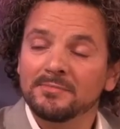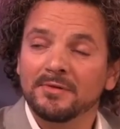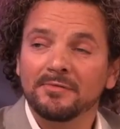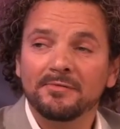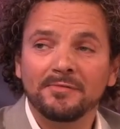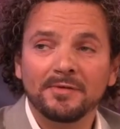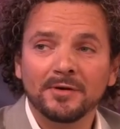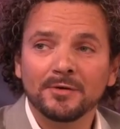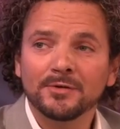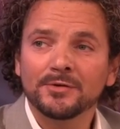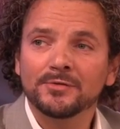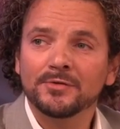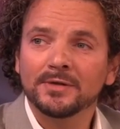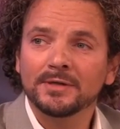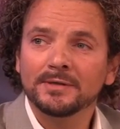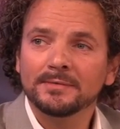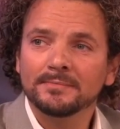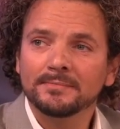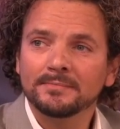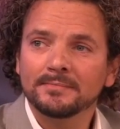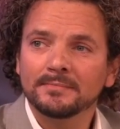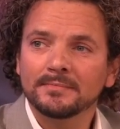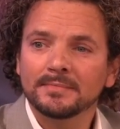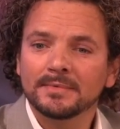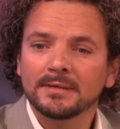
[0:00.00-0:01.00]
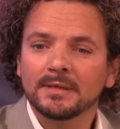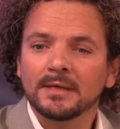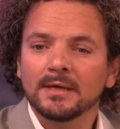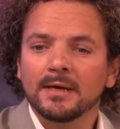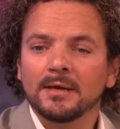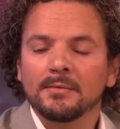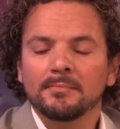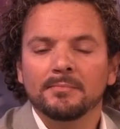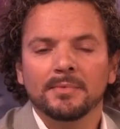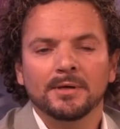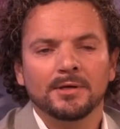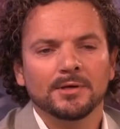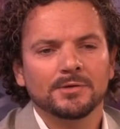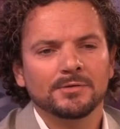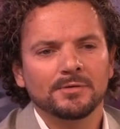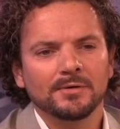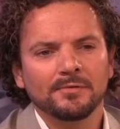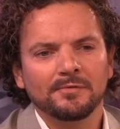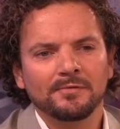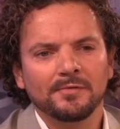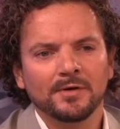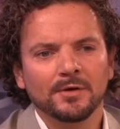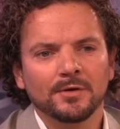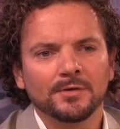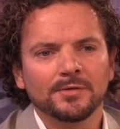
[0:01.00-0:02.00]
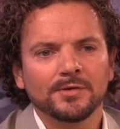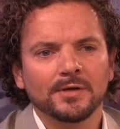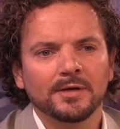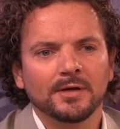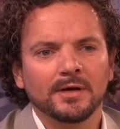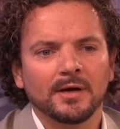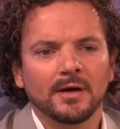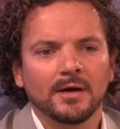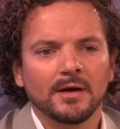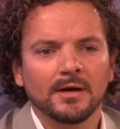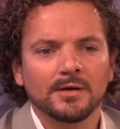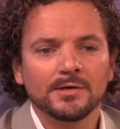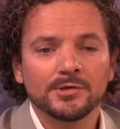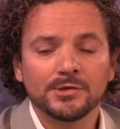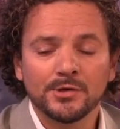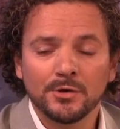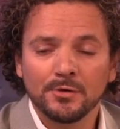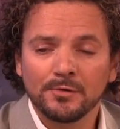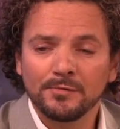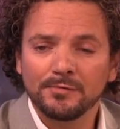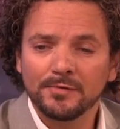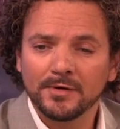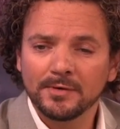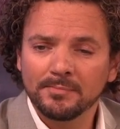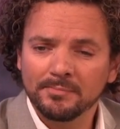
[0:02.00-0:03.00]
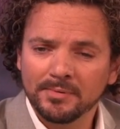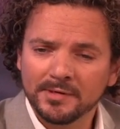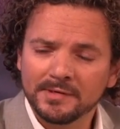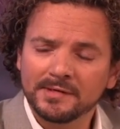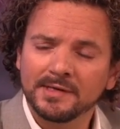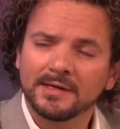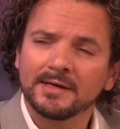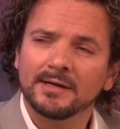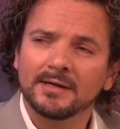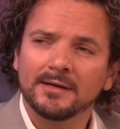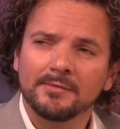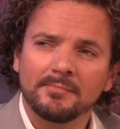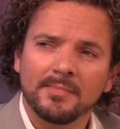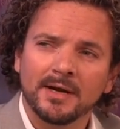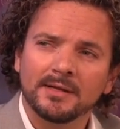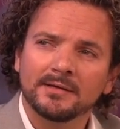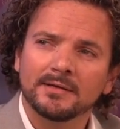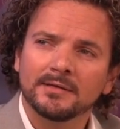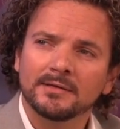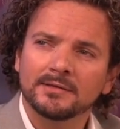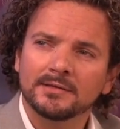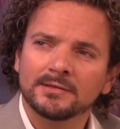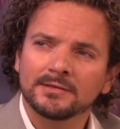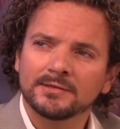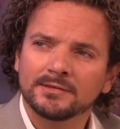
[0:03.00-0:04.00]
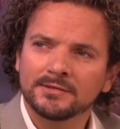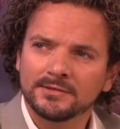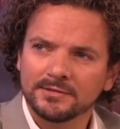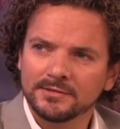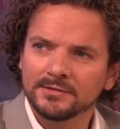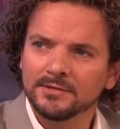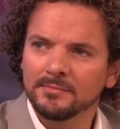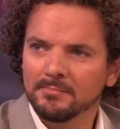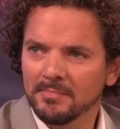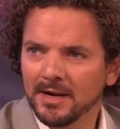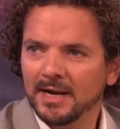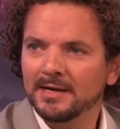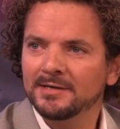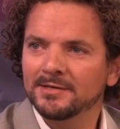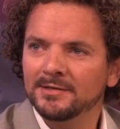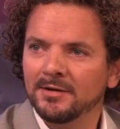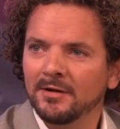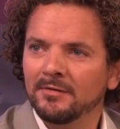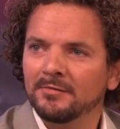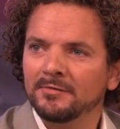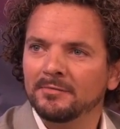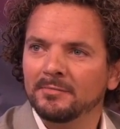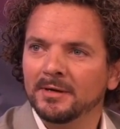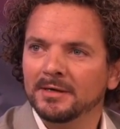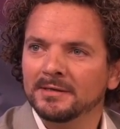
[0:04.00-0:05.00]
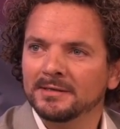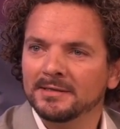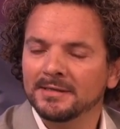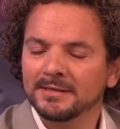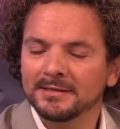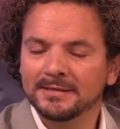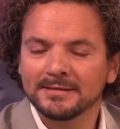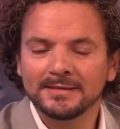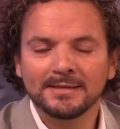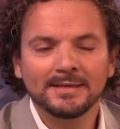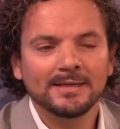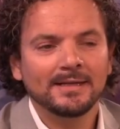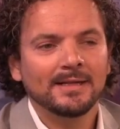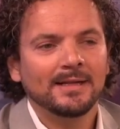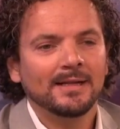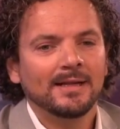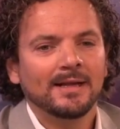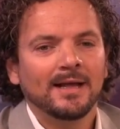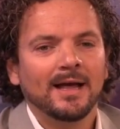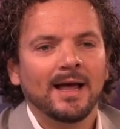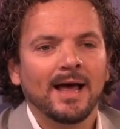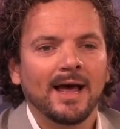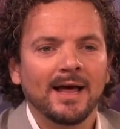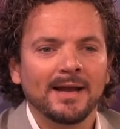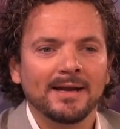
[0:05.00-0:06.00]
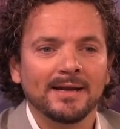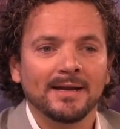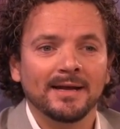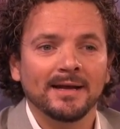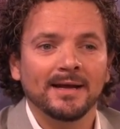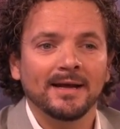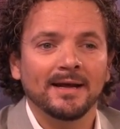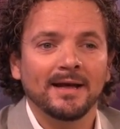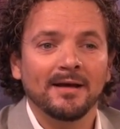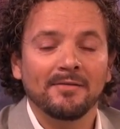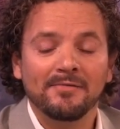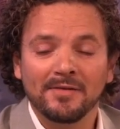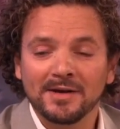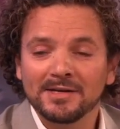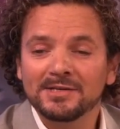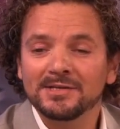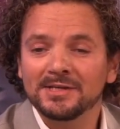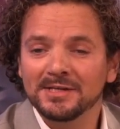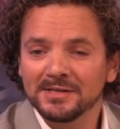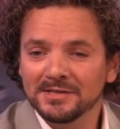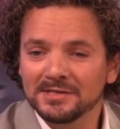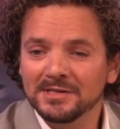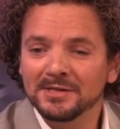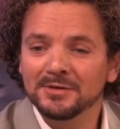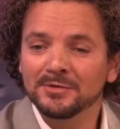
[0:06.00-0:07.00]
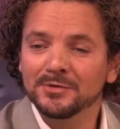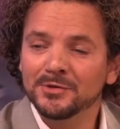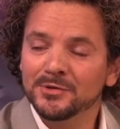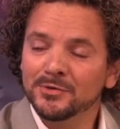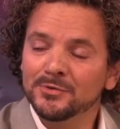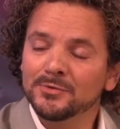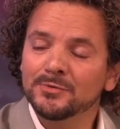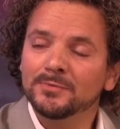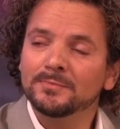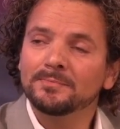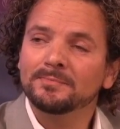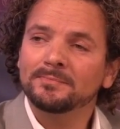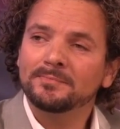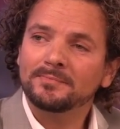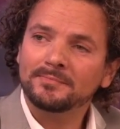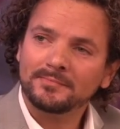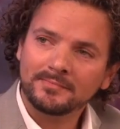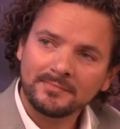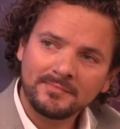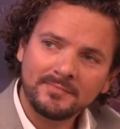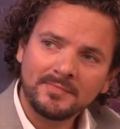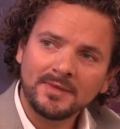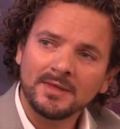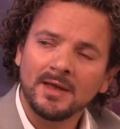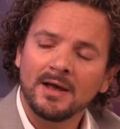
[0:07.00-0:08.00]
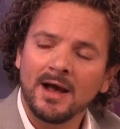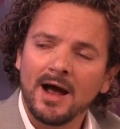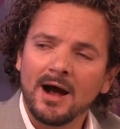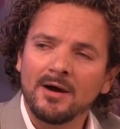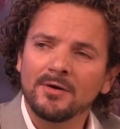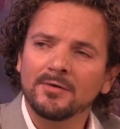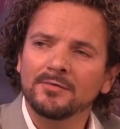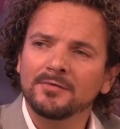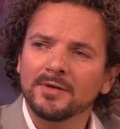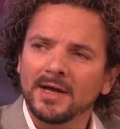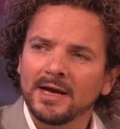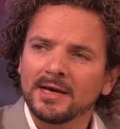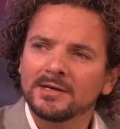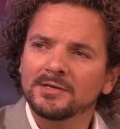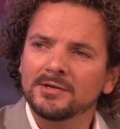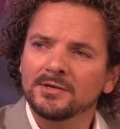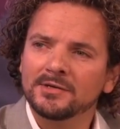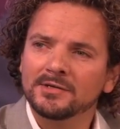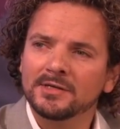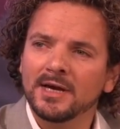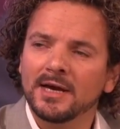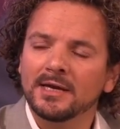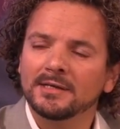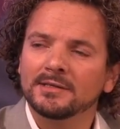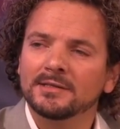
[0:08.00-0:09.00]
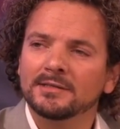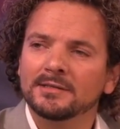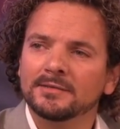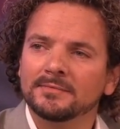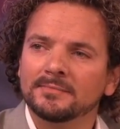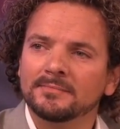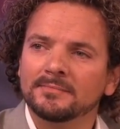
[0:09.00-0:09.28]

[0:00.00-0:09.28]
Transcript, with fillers: a filtree, because we filter uh, sulfur, particulate matters, the black stuff, basically, and uh, eventually C O two out of the exhaust gas.